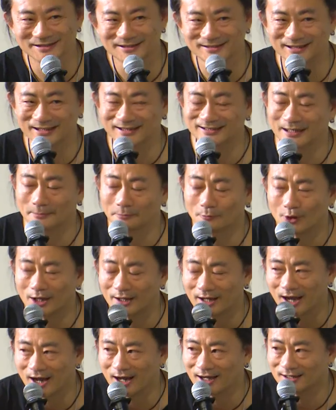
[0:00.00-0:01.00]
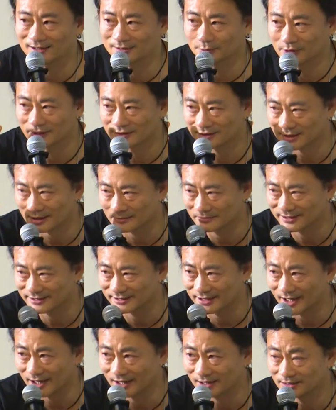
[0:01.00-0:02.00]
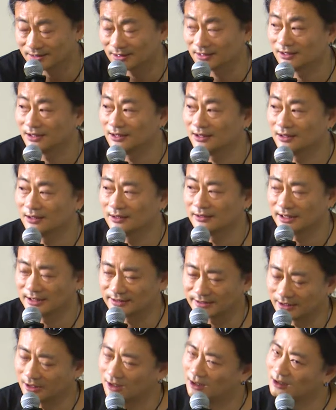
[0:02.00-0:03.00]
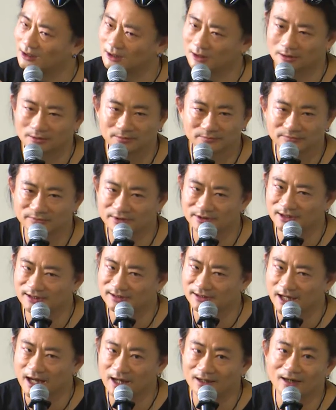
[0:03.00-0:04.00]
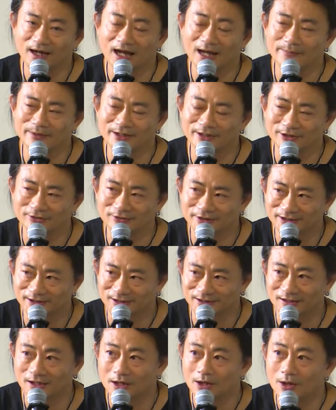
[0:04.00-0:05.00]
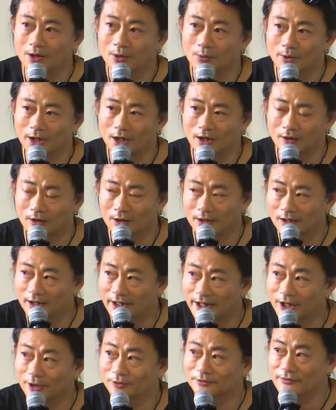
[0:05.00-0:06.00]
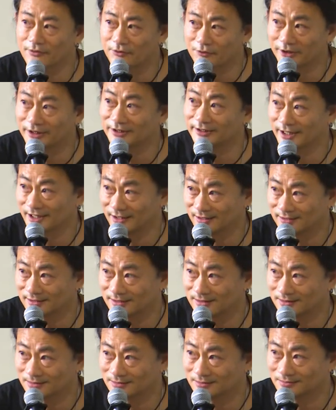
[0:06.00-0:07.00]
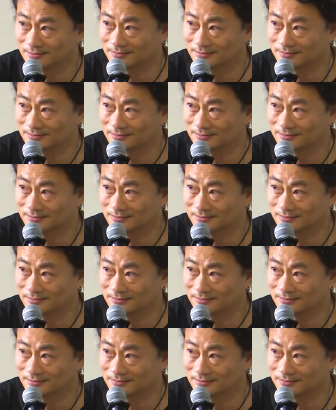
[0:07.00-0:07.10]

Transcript: see someone eyes with some sad, they say, oh, this Happy New Year, well held three days.